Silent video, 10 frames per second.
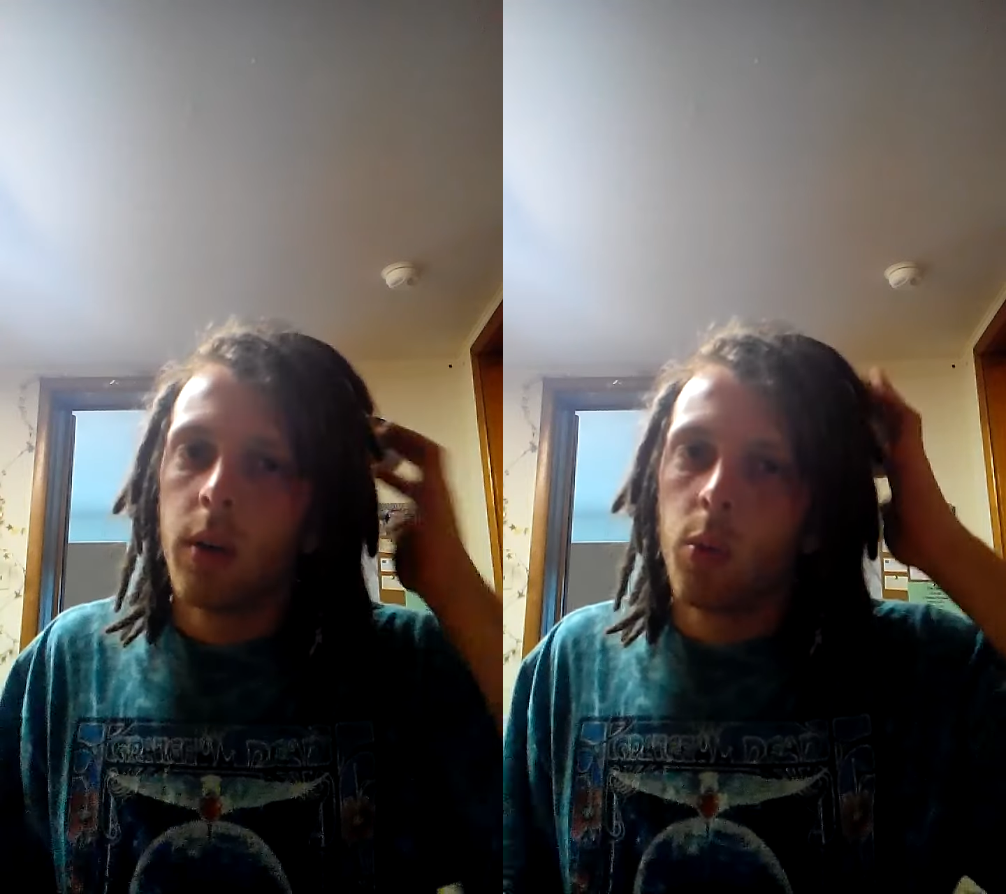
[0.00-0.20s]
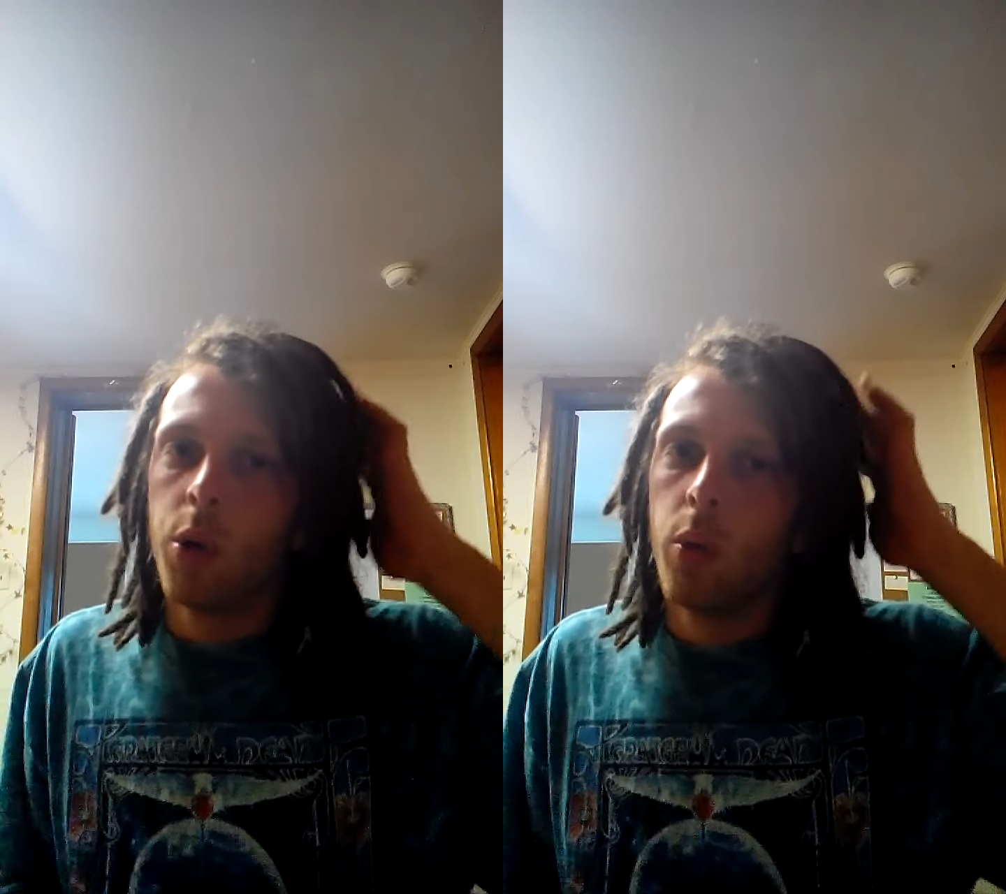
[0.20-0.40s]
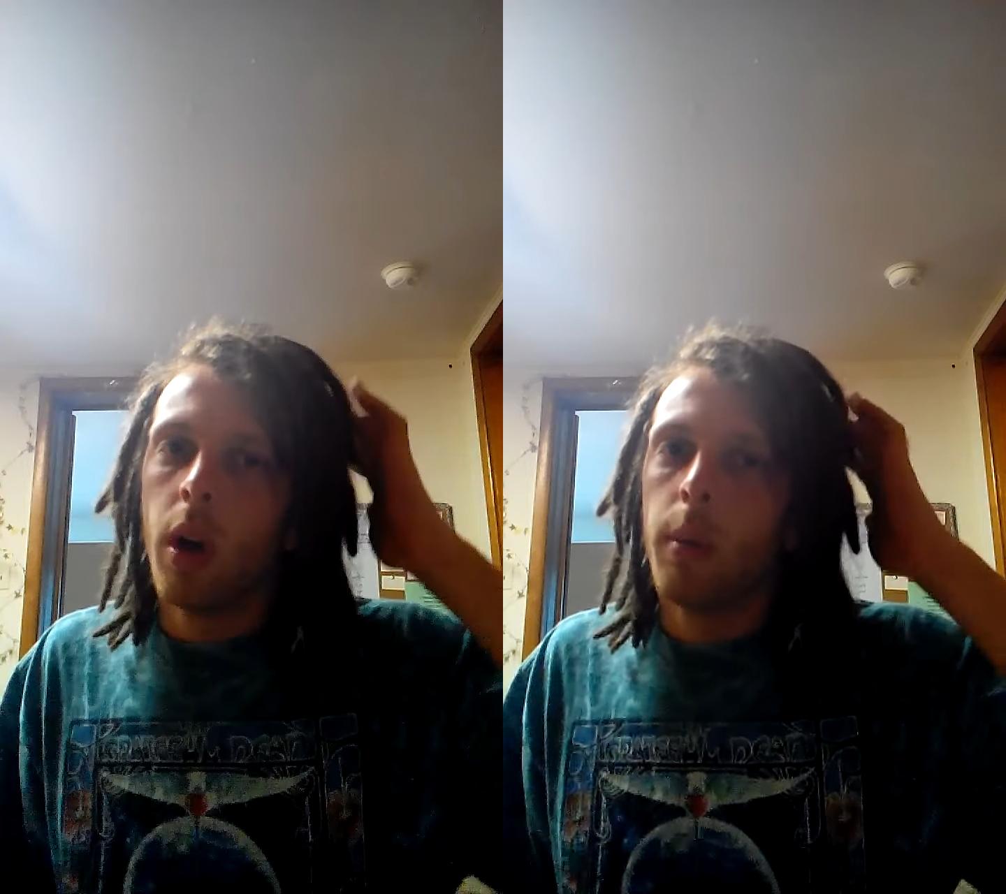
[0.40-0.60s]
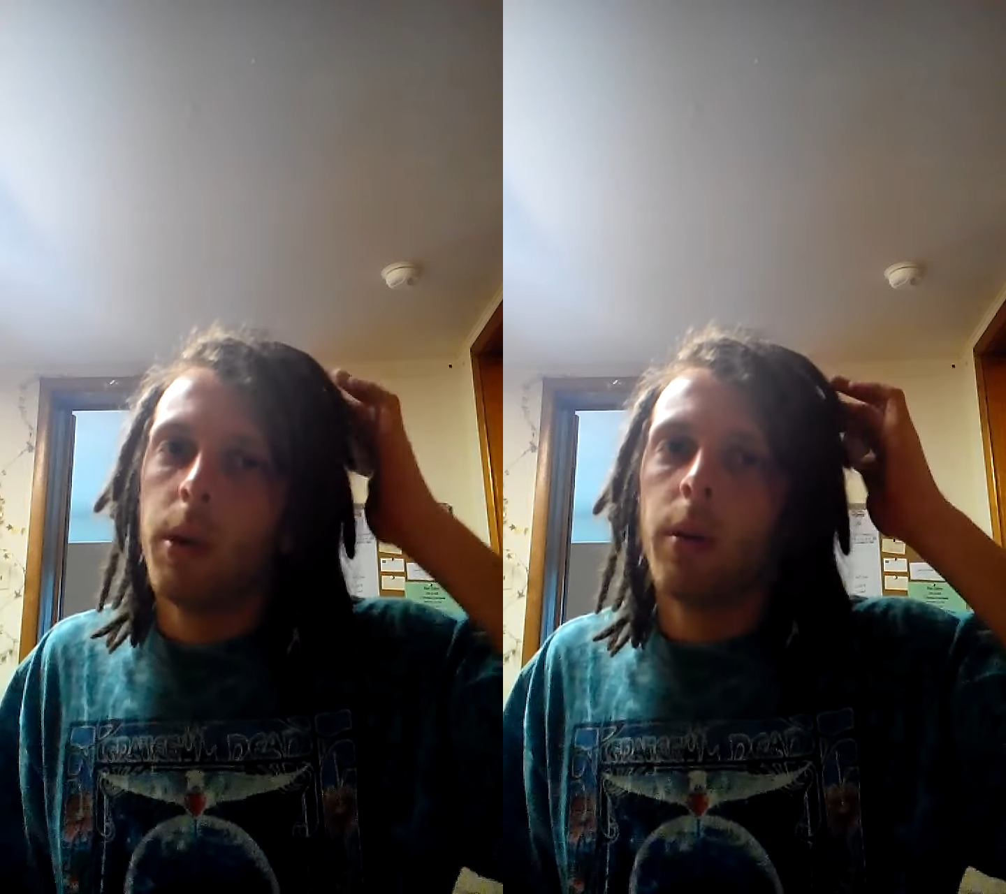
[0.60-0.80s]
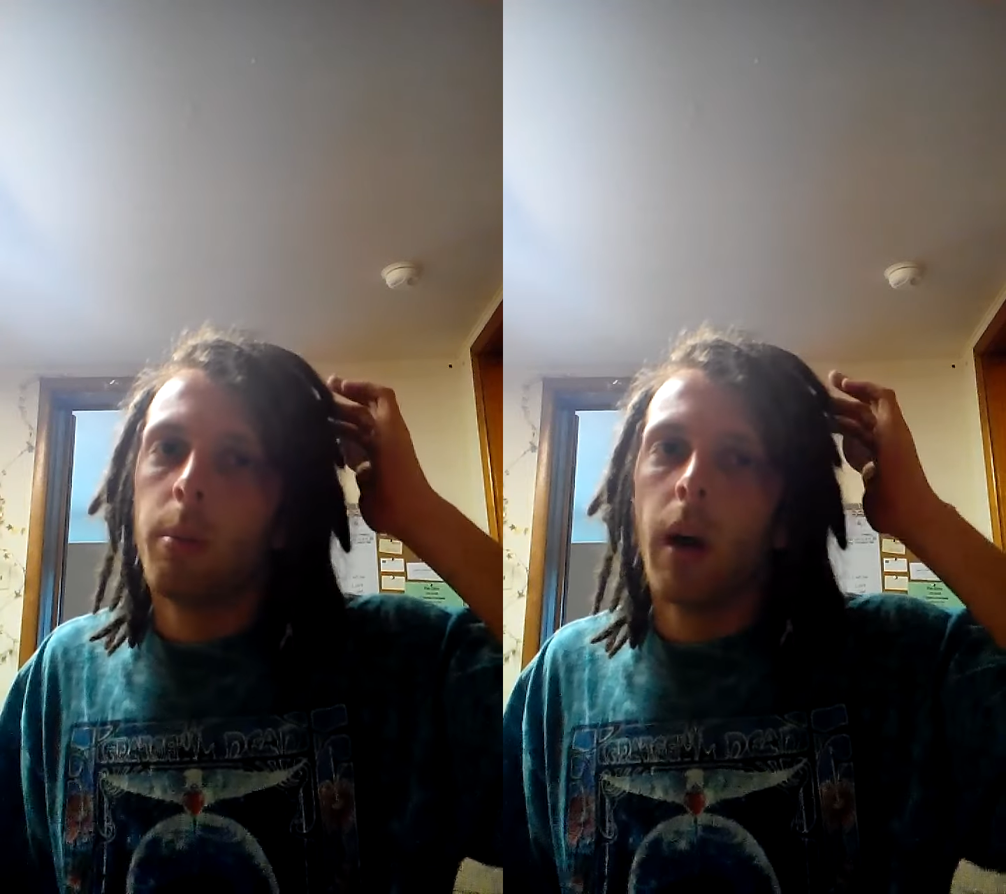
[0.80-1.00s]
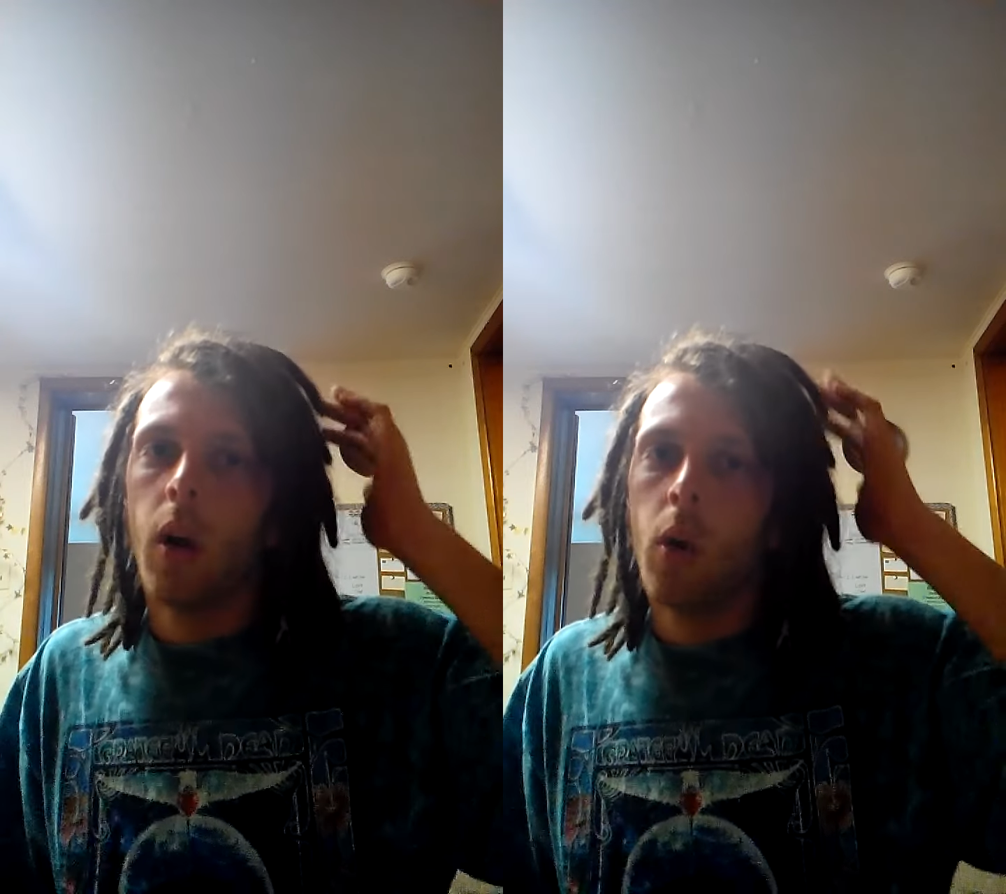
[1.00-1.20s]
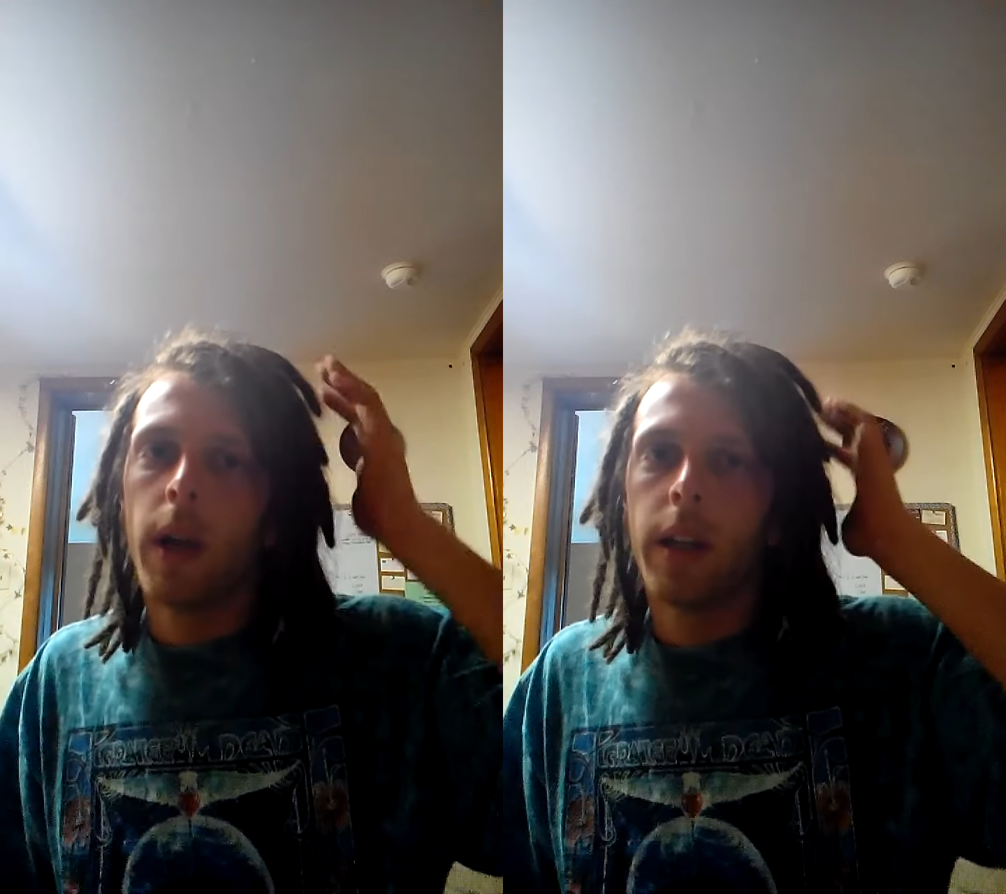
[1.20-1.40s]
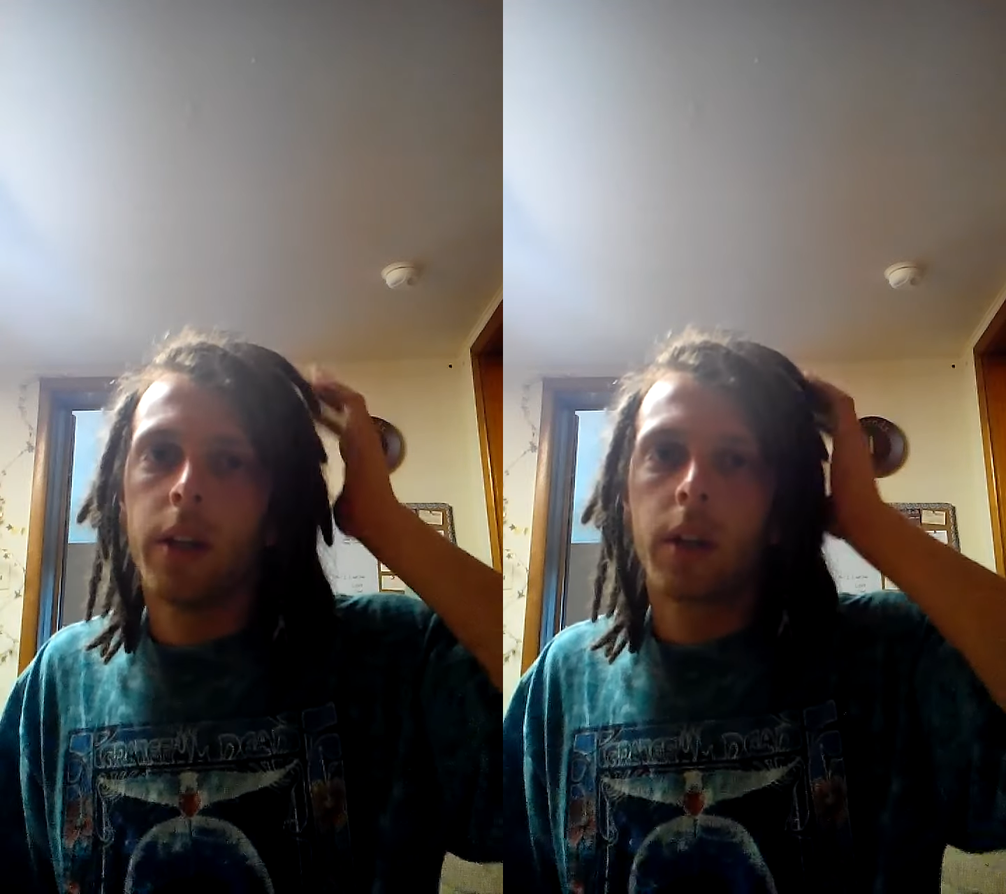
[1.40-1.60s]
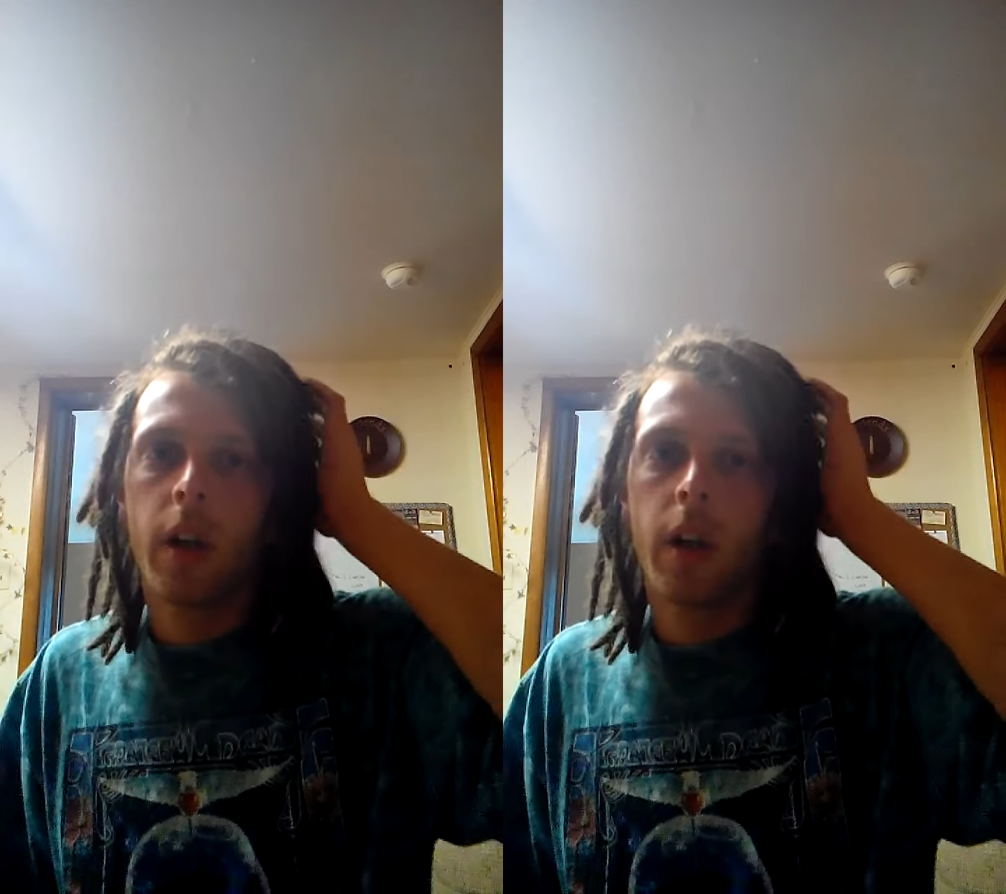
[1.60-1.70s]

and root rubbed my whole head,